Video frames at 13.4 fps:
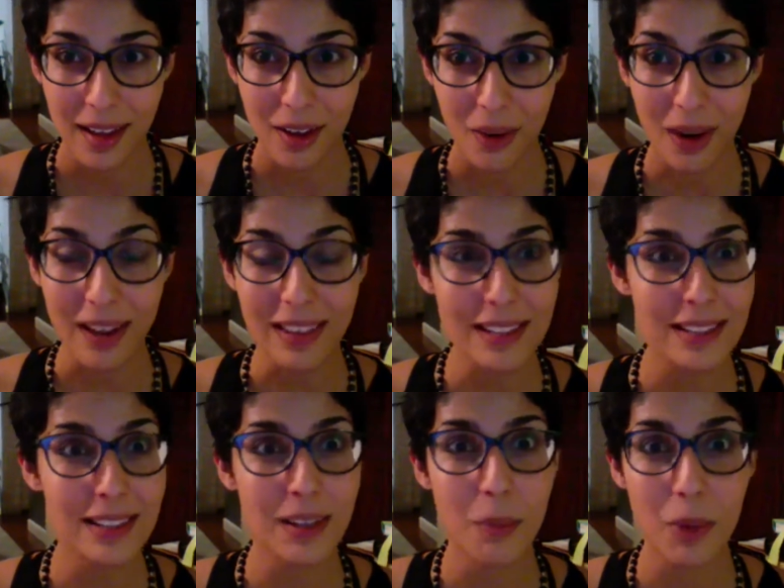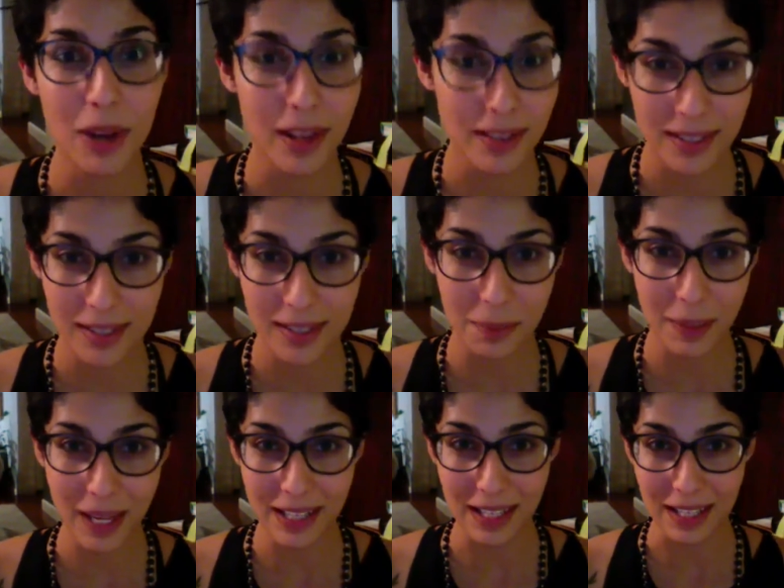or I let someone else's
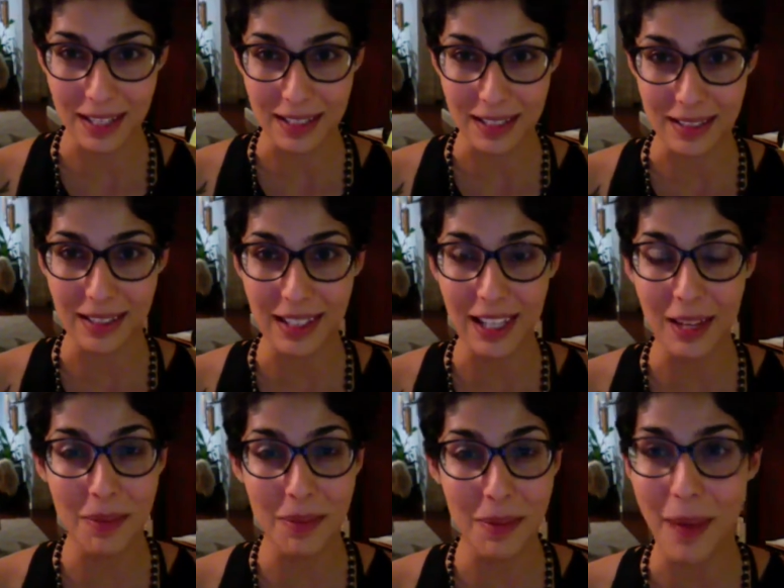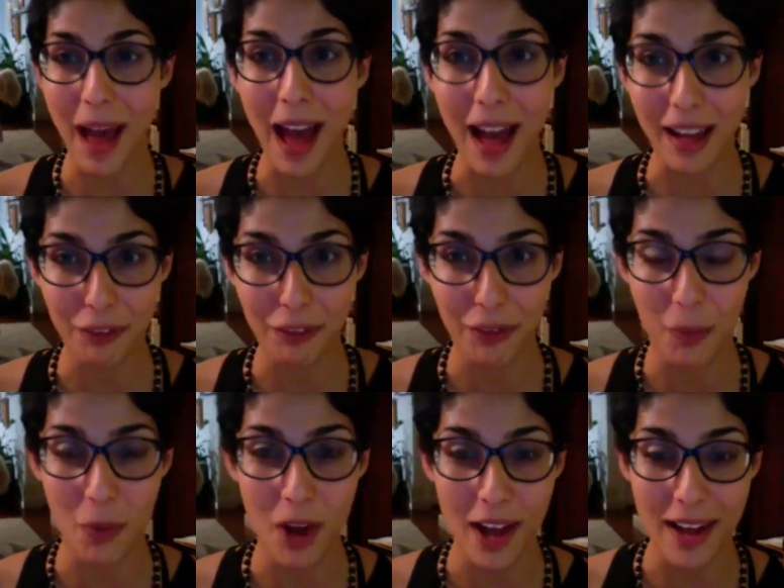opinions keep me back
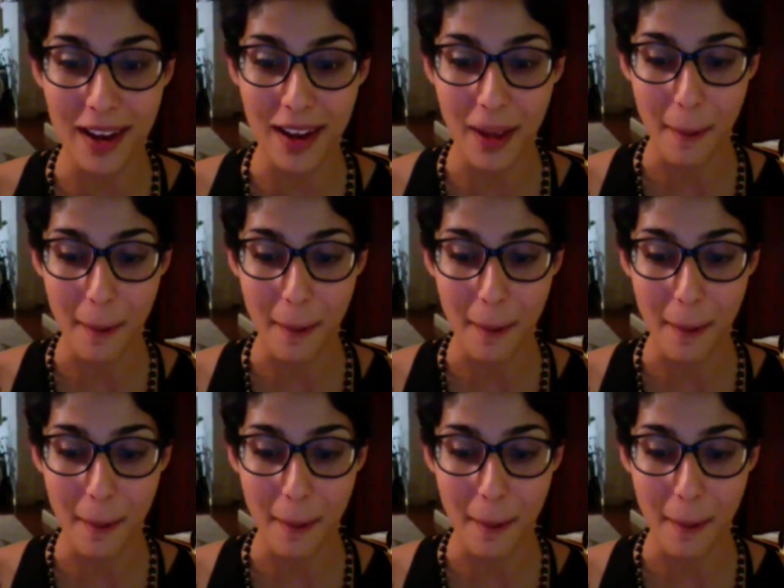from what